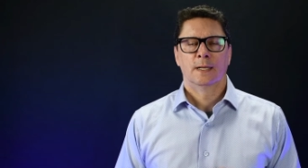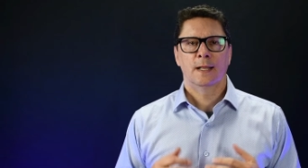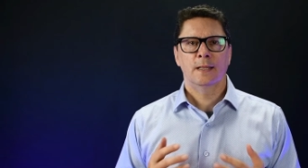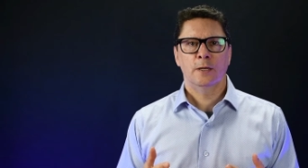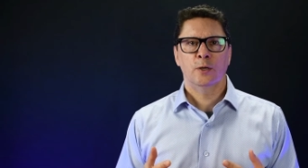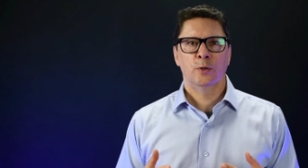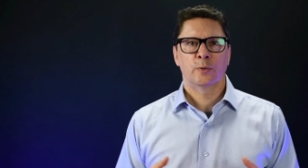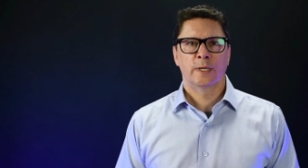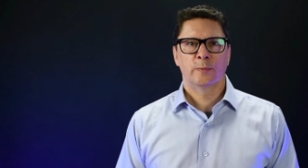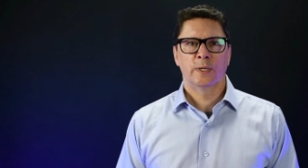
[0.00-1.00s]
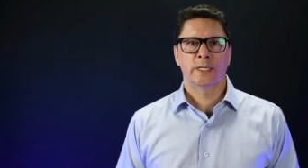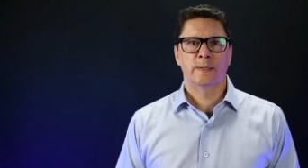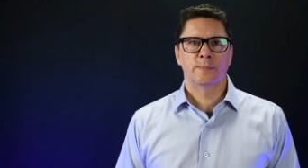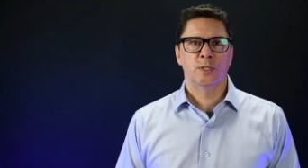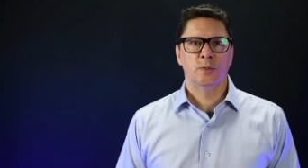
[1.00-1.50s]
Hello and
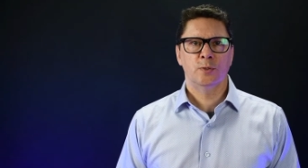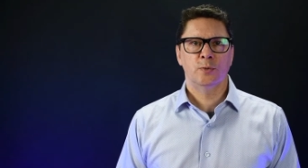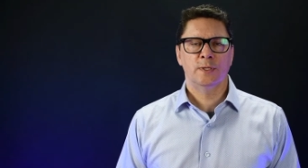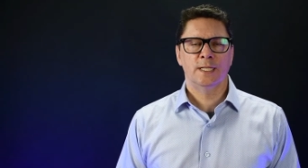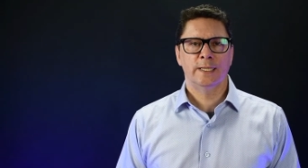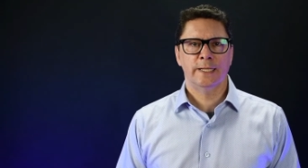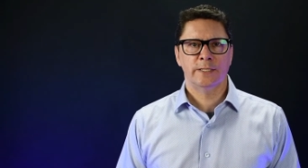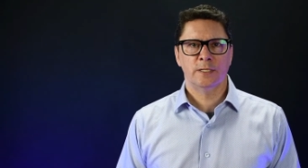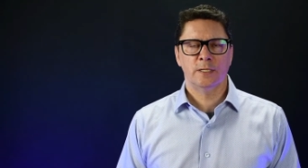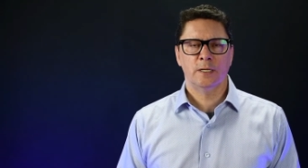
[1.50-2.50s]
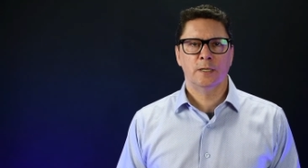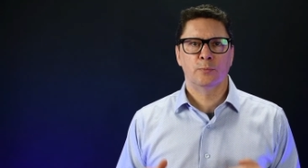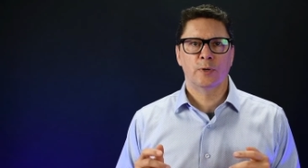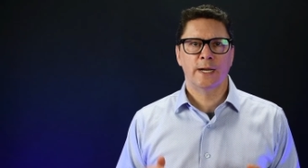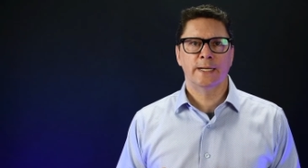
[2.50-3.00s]
welcome to the lesson on
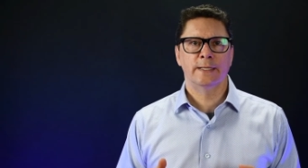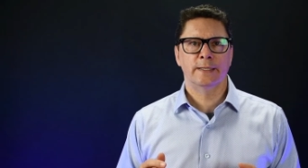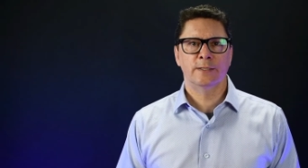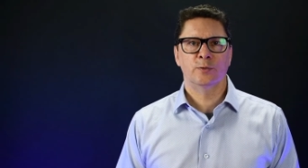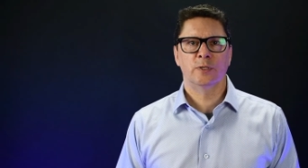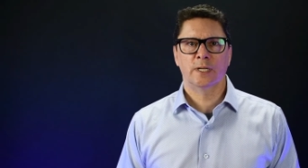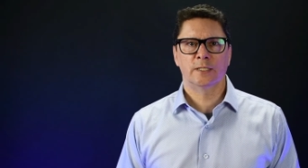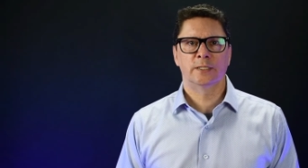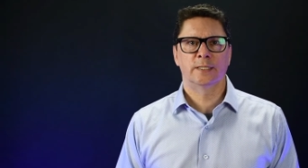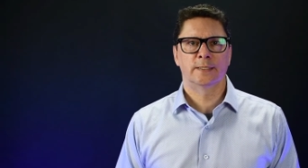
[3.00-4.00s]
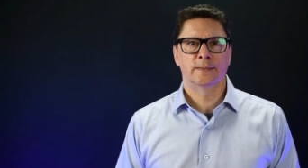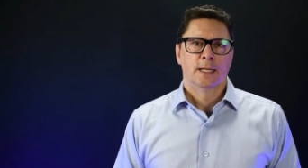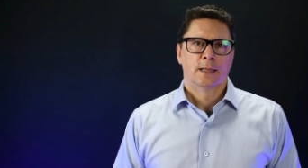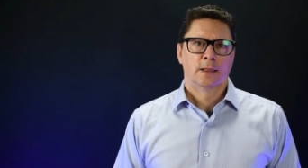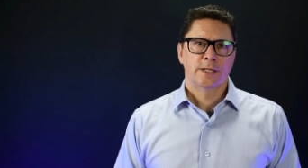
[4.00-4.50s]
writing the introduction.
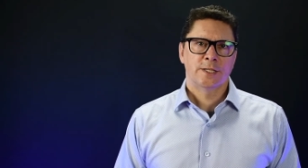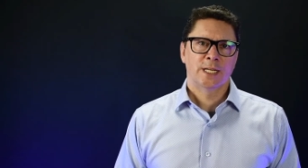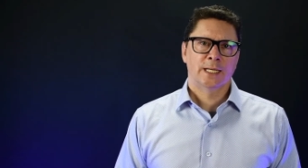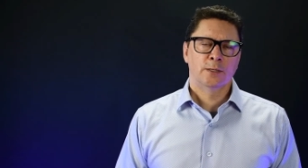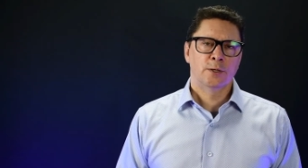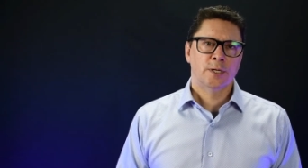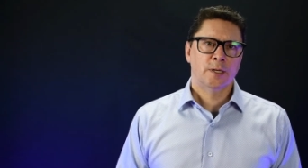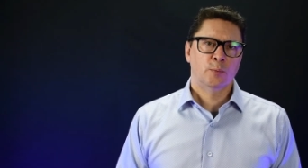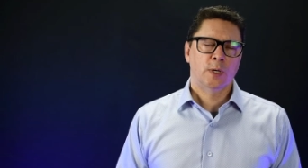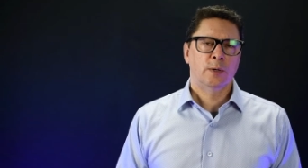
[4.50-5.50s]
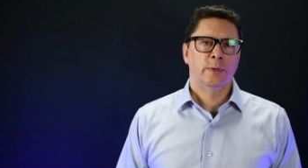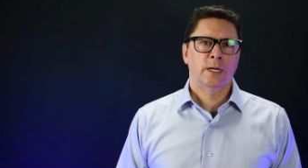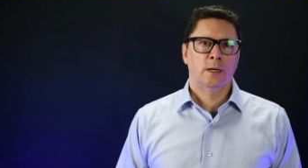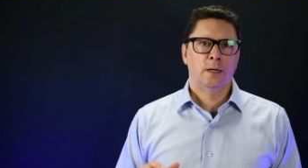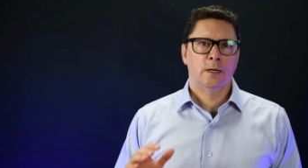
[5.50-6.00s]
Let's take a look at where we
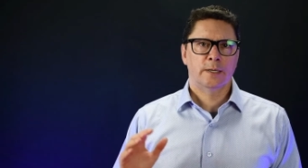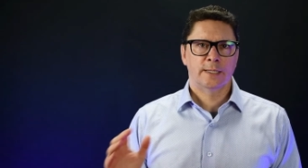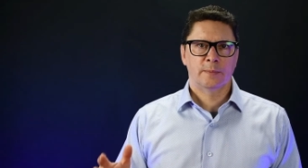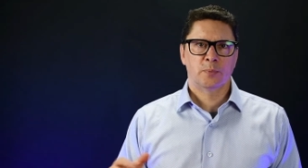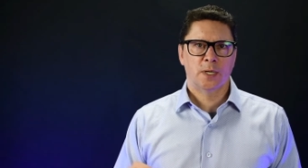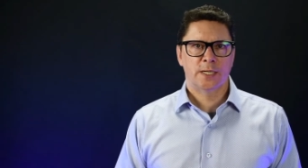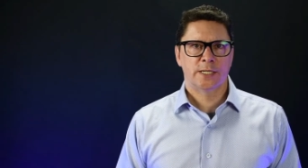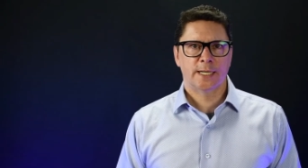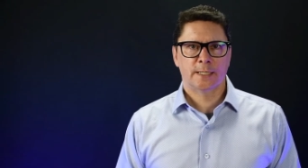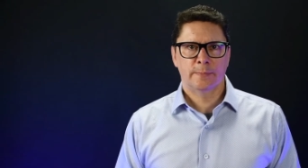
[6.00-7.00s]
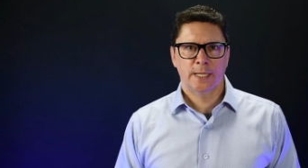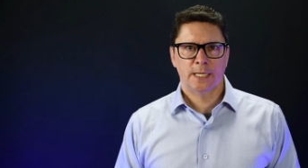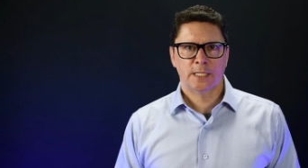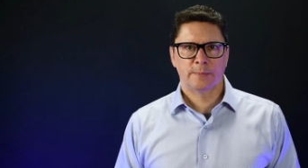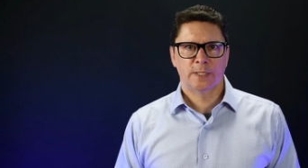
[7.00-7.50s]
are in the project
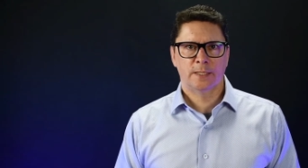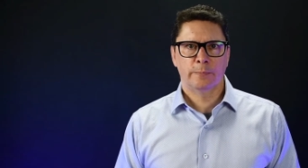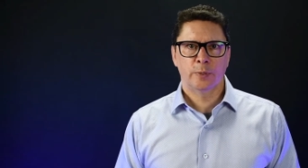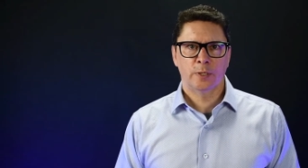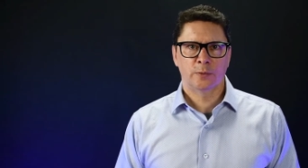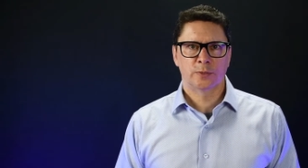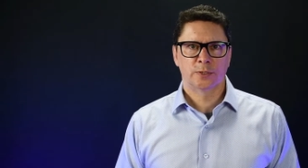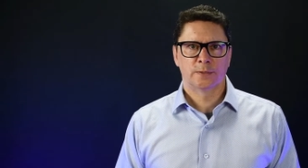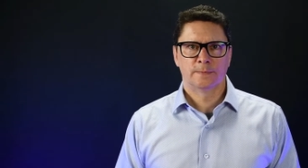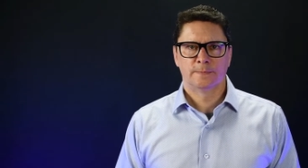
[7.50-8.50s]
management approach.